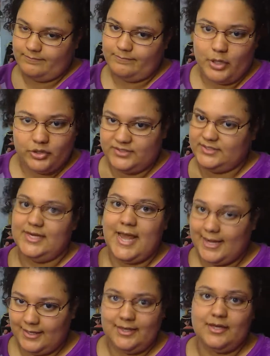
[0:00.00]

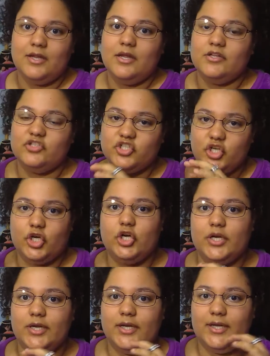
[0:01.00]
personality, just
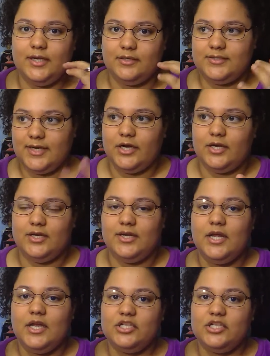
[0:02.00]
her entirely,